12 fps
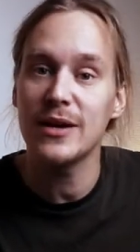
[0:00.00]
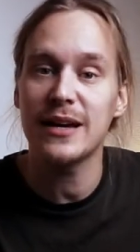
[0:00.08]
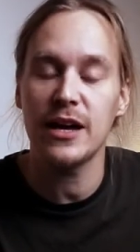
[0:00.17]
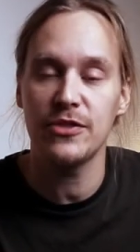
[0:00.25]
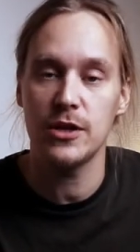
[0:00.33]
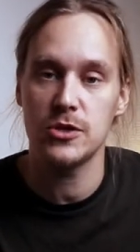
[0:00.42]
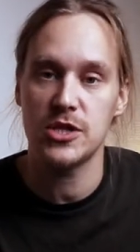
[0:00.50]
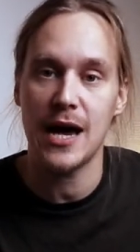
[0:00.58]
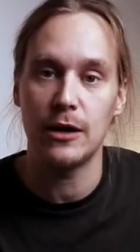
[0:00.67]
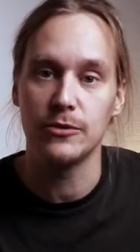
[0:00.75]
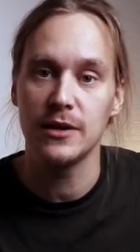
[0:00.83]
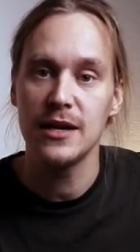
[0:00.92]
can cut those
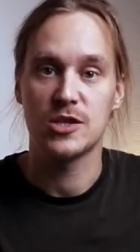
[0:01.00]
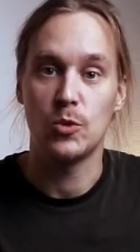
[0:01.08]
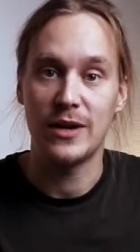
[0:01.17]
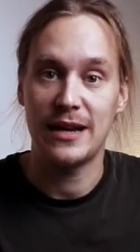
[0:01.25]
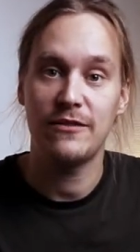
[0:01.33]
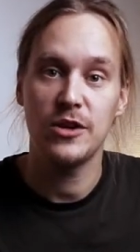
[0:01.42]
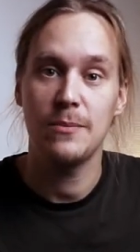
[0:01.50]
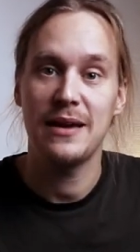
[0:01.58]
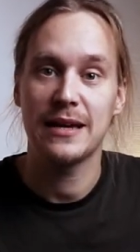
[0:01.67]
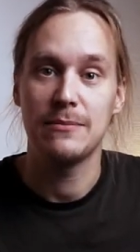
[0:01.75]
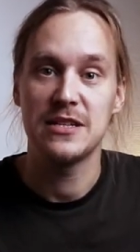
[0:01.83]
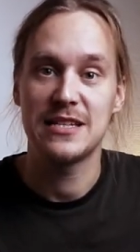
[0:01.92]
out. So whenever you
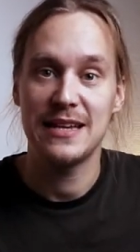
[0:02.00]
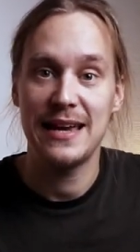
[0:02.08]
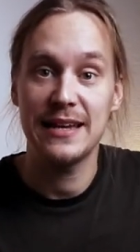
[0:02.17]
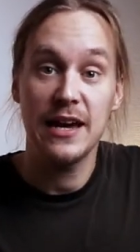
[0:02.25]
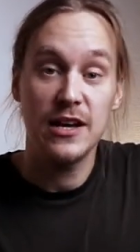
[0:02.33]
make a mistake,